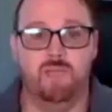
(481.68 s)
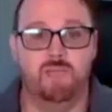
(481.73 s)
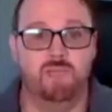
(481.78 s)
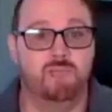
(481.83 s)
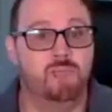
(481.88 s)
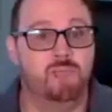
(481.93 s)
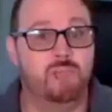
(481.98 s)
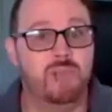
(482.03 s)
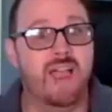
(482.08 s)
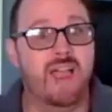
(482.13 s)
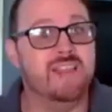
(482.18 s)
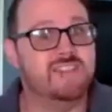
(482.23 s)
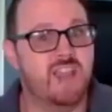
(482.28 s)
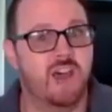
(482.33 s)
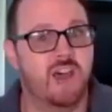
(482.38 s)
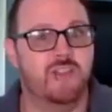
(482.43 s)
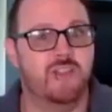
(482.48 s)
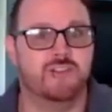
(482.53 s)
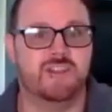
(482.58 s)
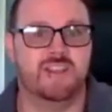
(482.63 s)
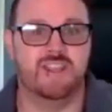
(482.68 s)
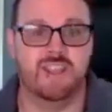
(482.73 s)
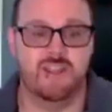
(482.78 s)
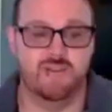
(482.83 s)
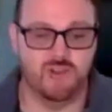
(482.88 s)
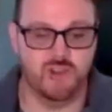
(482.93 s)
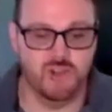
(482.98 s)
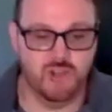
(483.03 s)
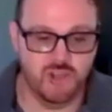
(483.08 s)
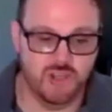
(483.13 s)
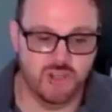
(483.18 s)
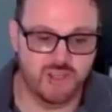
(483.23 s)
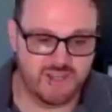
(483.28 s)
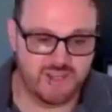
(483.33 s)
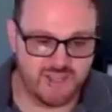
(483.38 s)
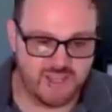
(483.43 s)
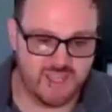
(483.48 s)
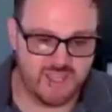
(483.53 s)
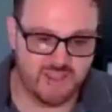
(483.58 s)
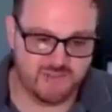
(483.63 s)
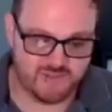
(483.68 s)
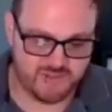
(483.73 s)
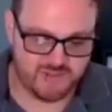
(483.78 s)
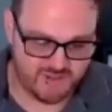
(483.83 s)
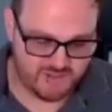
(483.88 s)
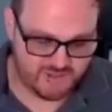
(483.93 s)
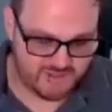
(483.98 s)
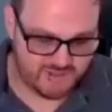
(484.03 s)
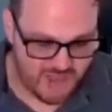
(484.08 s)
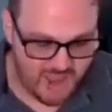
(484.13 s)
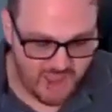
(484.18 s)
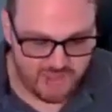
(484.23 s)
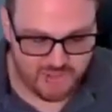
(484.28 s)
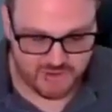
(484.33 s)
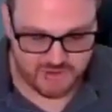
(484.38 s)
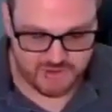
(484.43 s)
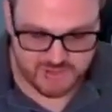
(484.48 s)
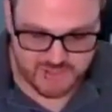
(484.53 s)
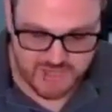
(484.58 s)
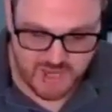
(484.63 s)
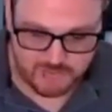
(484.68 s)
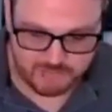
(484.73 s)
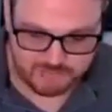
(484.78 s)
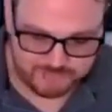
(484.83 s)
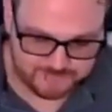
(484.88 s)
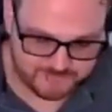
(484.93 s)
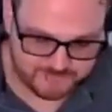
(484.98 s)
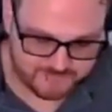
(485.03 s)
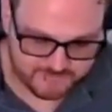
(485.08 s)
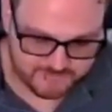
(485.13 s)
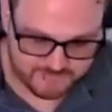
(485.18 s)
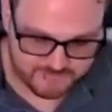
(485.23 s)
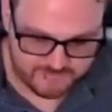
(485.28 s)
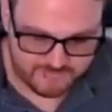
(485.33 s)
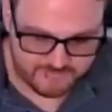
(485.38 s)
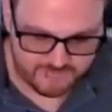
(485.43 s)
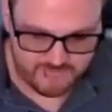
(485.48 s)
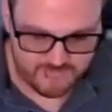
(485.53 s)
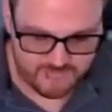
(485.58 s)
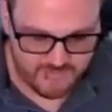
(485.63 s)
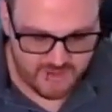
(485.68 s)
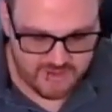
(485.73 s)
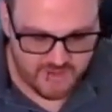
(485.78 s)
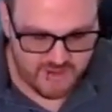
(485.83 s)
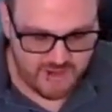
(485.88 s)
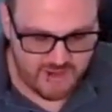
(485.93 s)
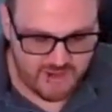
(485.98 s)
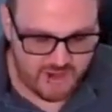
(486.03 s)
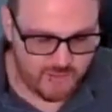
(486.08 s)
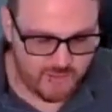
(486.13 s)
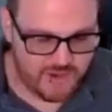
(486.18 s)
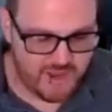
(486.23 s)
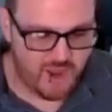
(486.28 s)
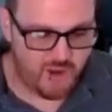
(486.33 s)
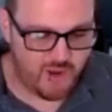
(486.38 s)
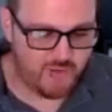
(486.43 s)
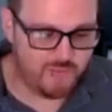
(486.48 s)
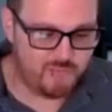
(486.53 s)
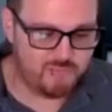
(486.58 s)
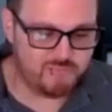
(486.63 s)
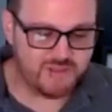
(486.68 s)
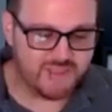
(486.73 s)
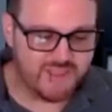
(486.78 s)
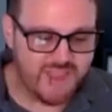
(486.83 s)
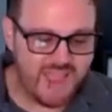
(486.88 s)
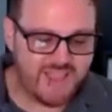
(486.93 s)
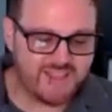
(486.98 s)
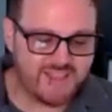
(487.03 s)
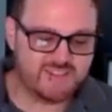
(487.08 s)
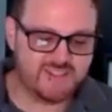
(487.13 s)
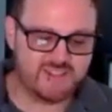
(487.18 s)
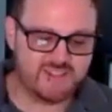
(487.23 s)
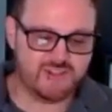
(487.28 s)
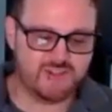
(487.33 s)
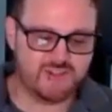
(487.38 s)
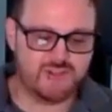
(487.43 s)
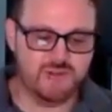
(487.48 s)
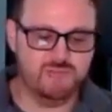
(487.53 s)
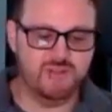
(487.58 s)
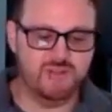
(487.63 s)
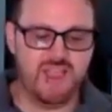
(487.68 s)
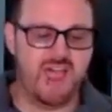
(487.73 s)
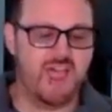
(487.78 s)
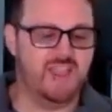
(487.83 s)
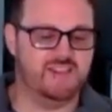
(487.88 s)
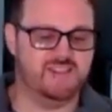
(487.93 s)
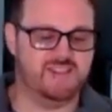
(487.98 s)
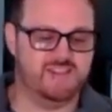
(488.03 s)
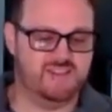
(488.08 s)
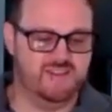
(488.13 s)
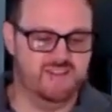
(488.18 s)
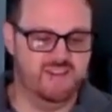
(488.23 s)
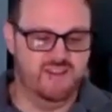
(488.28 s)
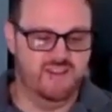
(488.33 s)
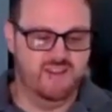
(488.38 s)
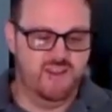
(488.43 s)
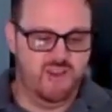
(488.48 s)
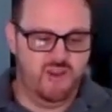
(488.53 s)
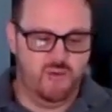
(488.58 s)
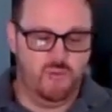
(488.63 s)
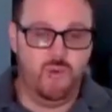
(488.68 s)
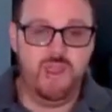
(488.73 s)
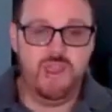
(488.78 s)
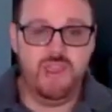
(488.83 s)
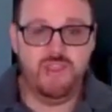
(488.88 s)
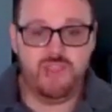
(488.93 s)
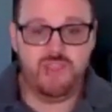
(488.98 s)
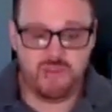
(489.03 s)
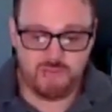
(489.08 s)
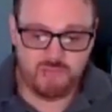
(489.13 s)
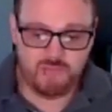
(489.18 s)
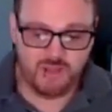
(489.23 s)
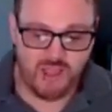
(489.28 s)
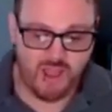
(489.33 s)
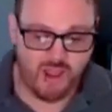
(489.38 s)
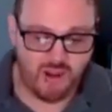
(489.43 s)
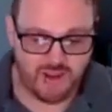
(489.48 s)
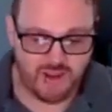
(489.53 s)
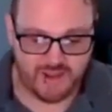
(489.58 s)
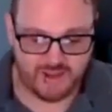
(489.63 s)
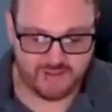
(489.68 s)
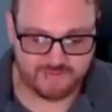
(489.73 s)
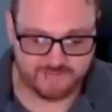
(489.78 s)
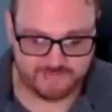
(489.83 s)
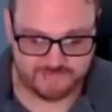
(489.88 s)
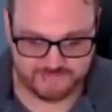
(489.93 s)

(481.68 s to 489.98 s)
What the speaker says: bless others and give good gifts to others. So here we go. Blessed to bless with belonging.